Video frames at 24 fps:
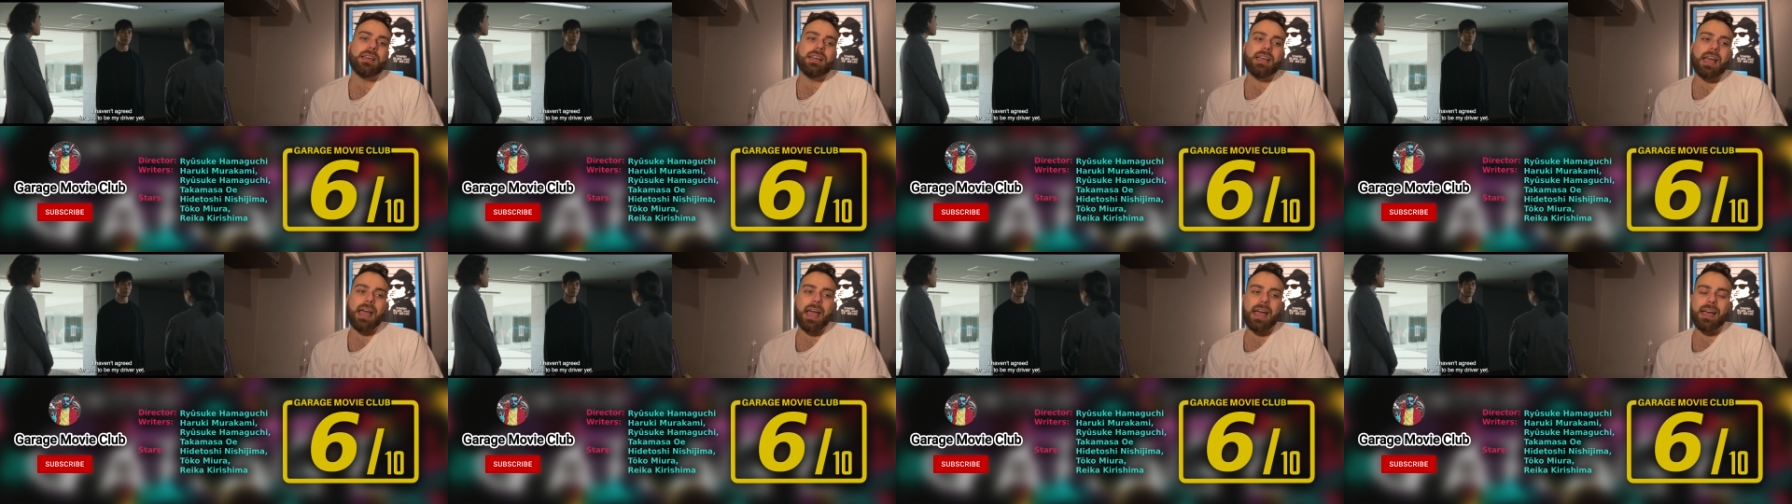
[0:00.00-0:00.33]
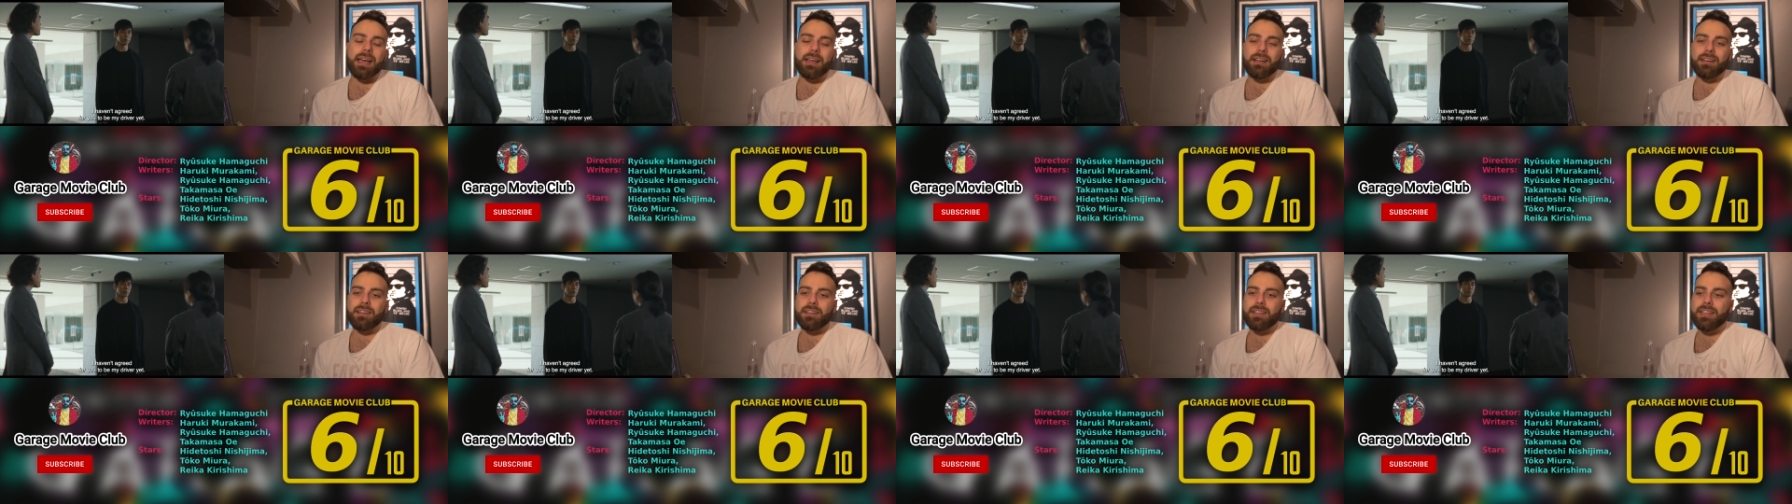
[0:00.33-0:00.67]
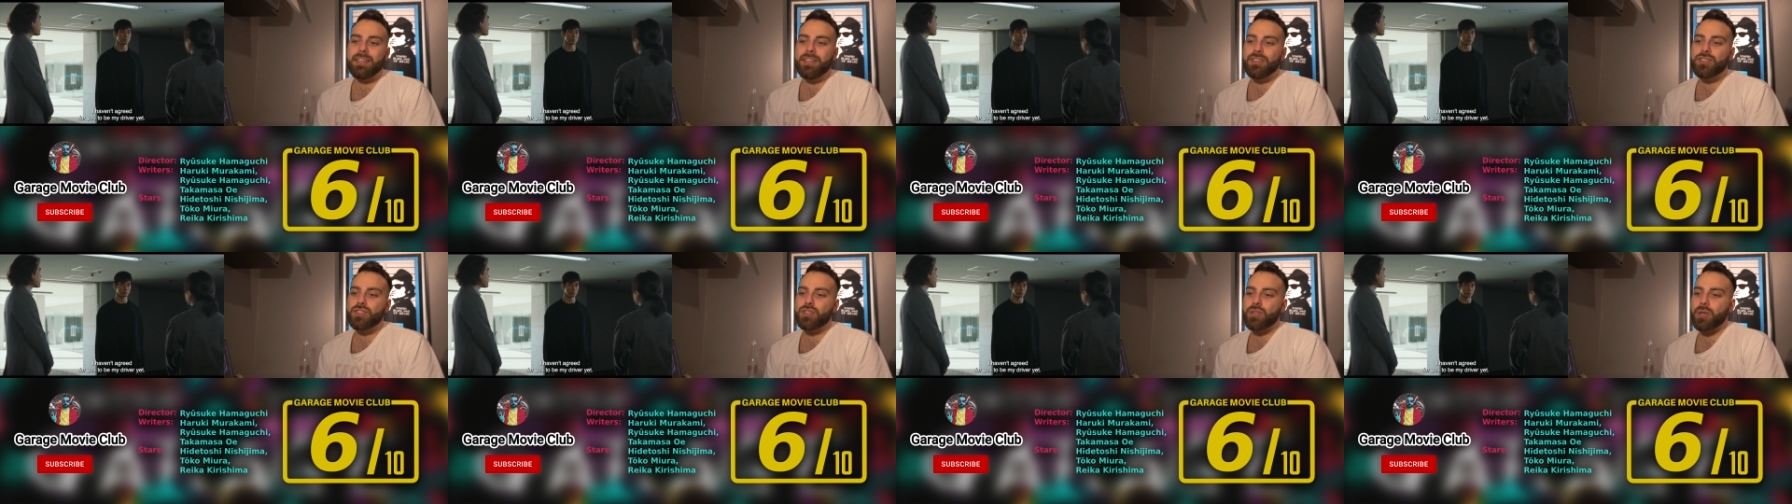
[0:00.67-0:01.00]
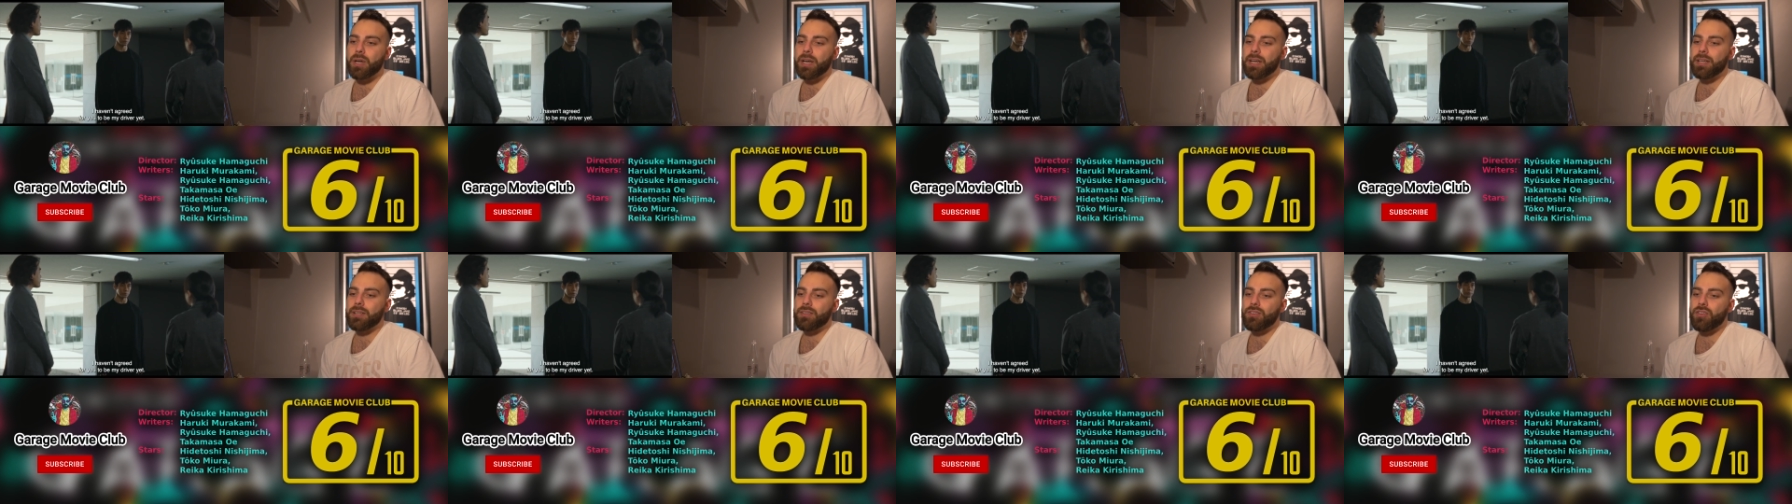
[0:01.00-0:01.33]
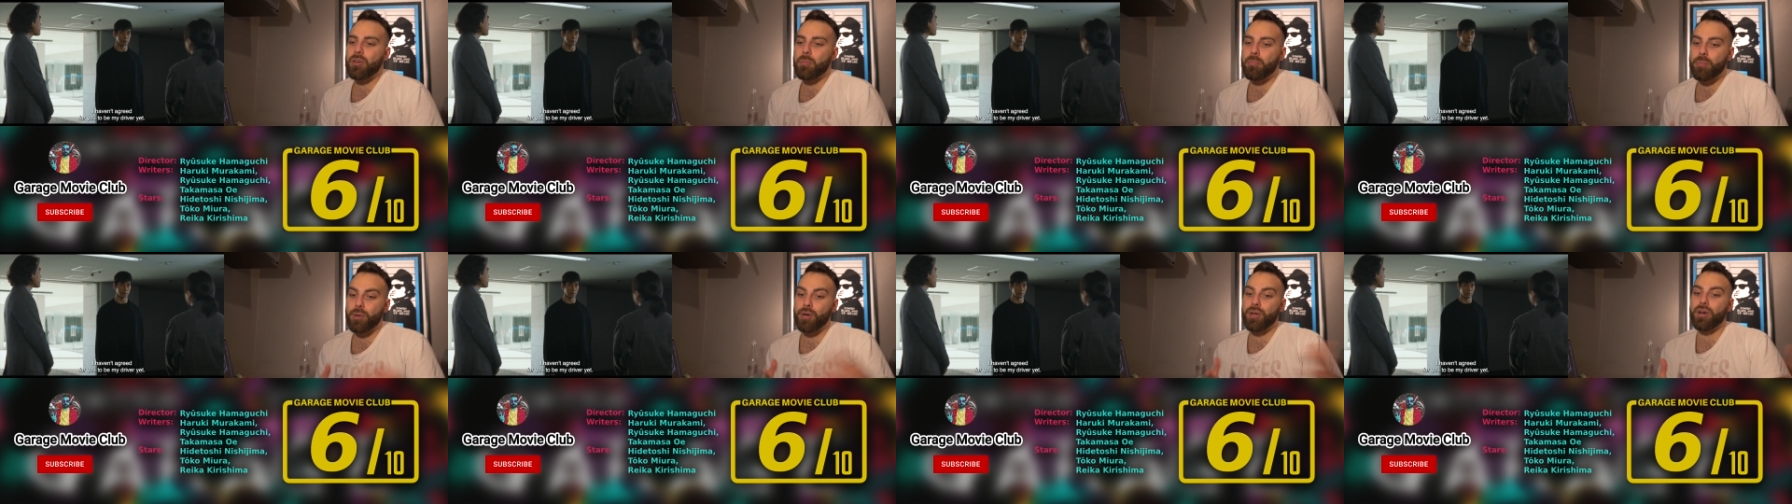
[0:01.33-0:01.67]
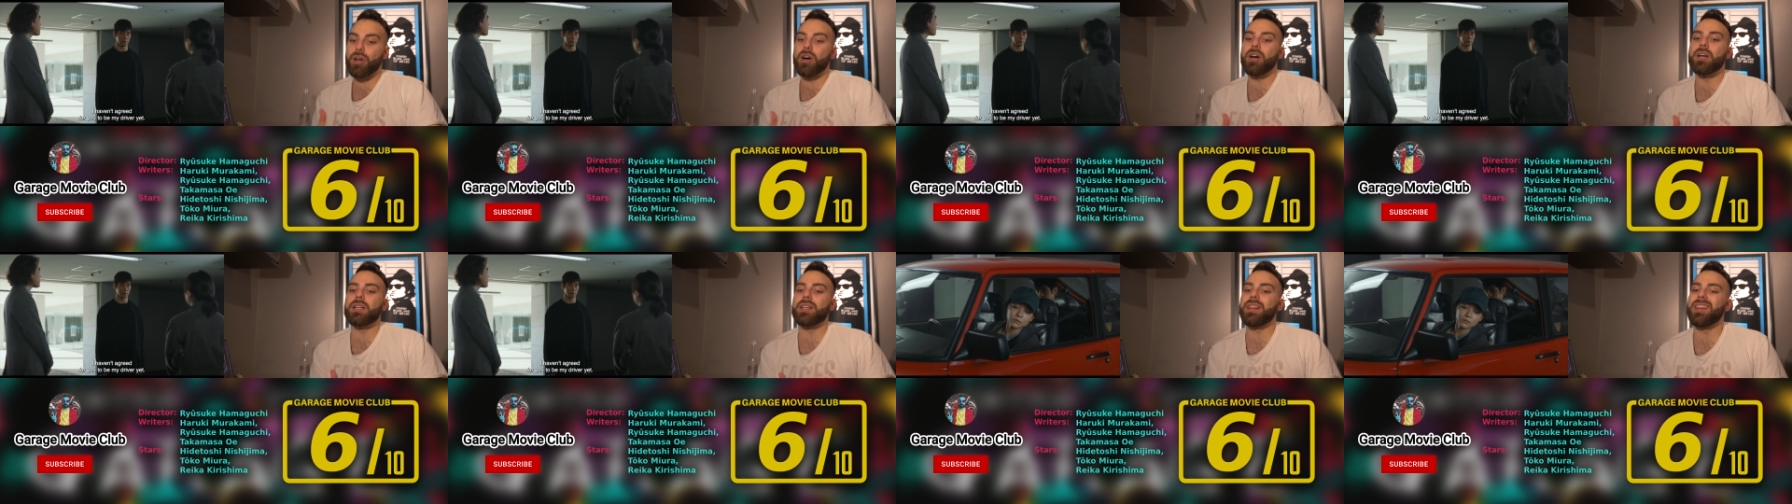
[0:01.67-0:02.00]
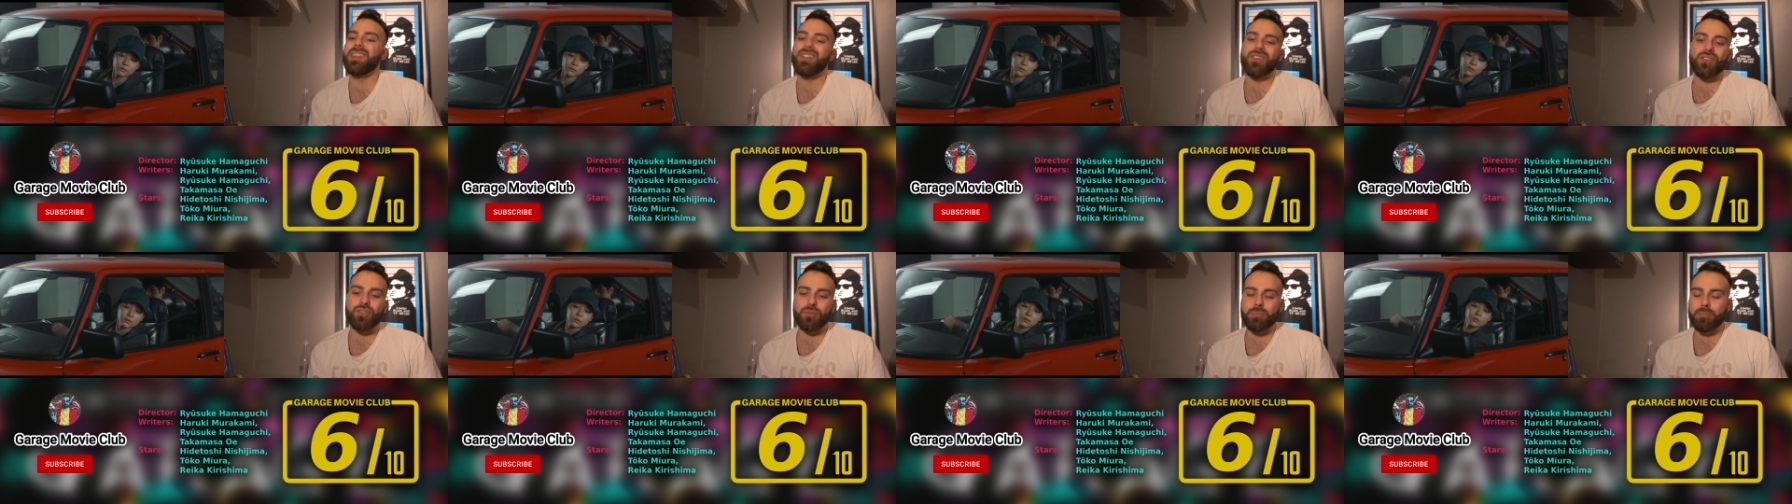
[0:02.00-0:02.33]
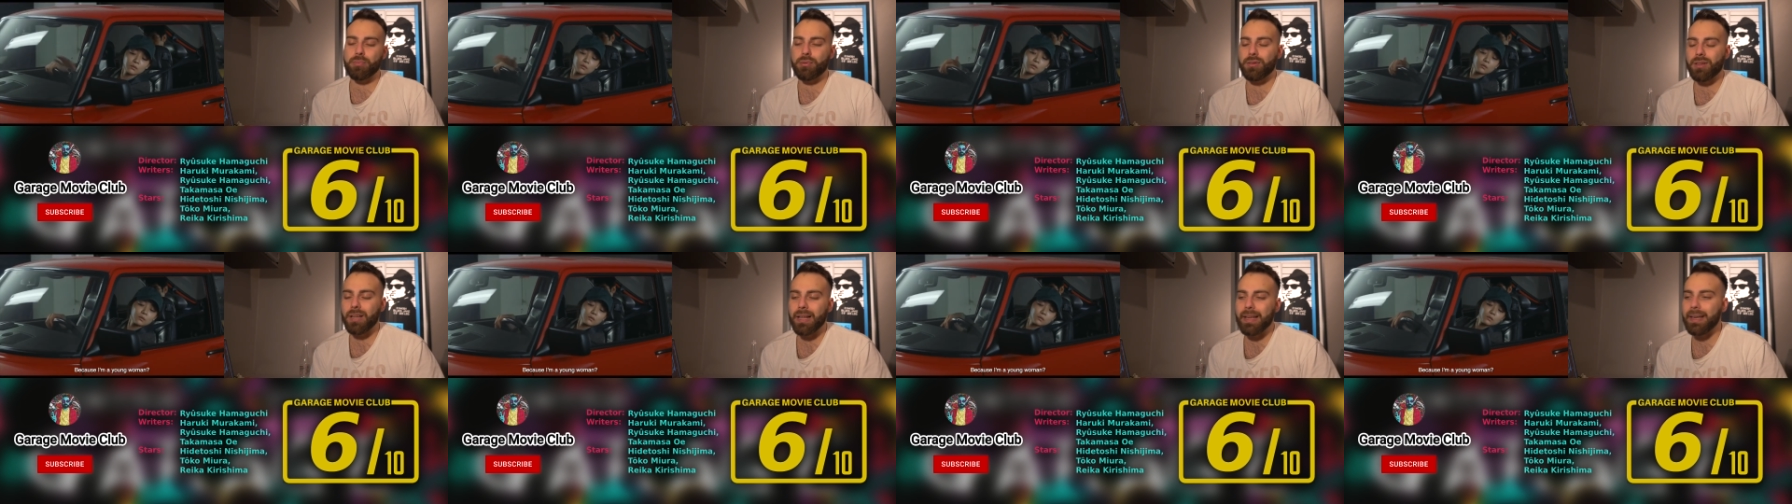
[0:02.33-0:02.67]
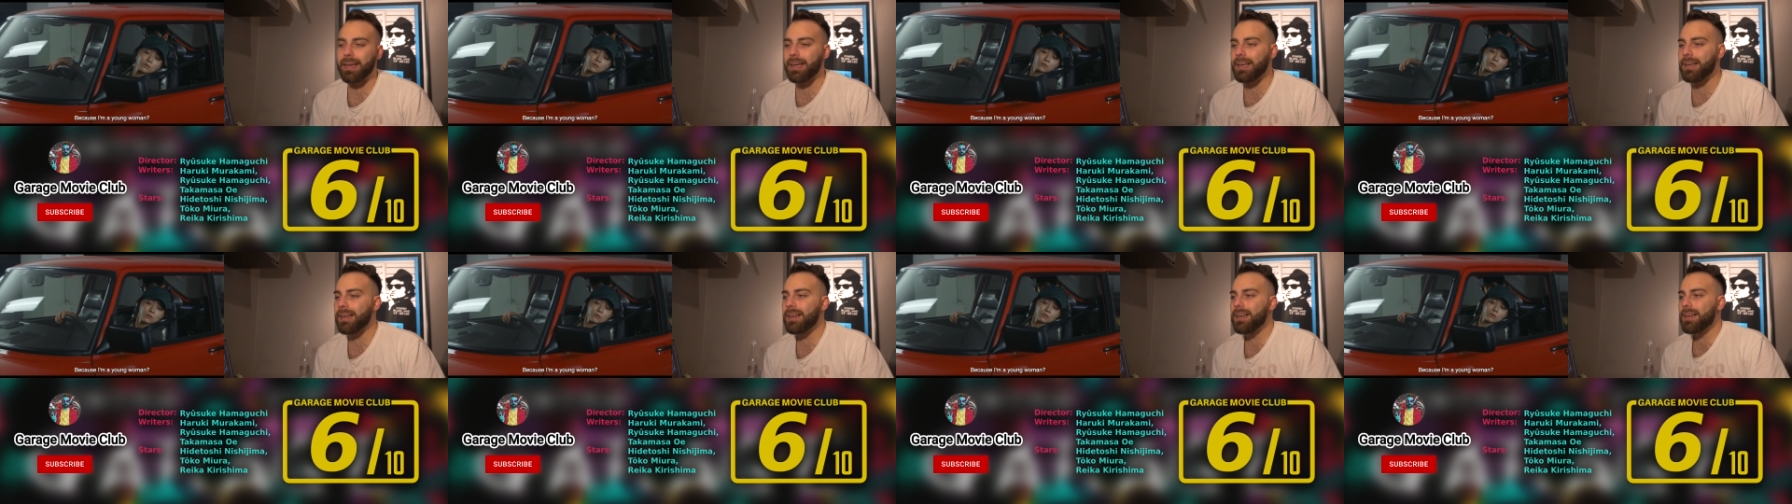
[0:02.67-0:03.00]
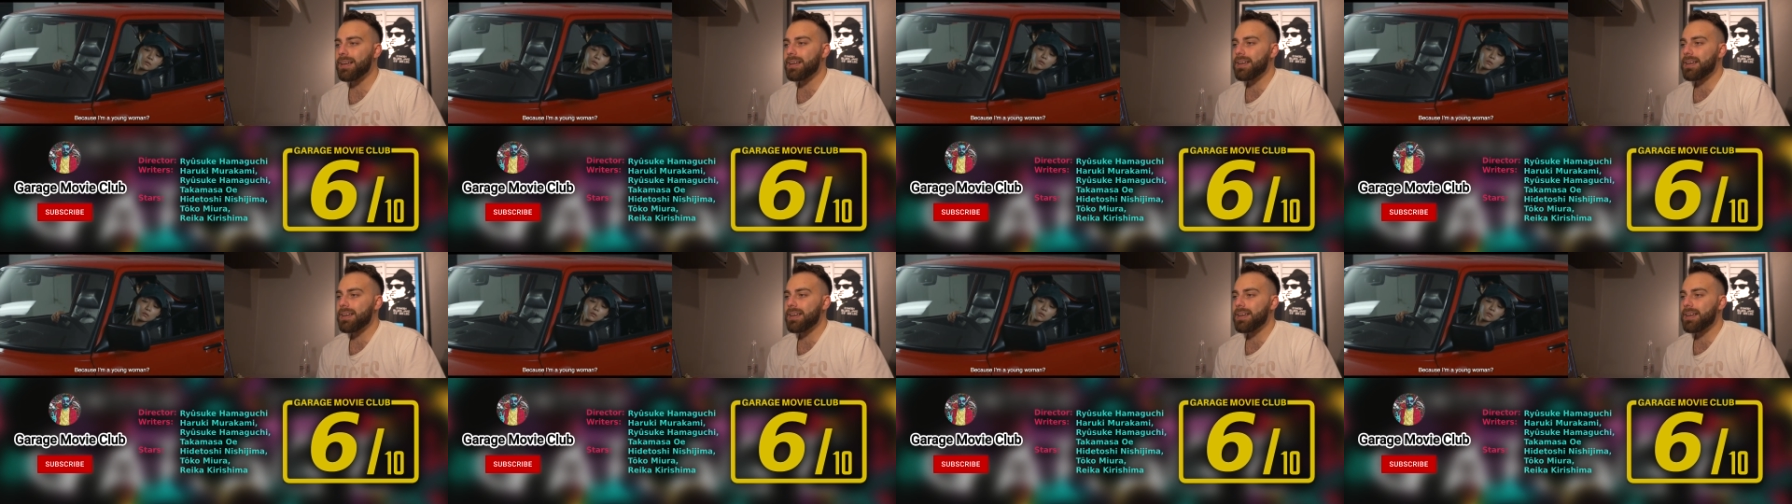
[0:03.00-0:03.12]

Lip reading: and he is trying to put on this play,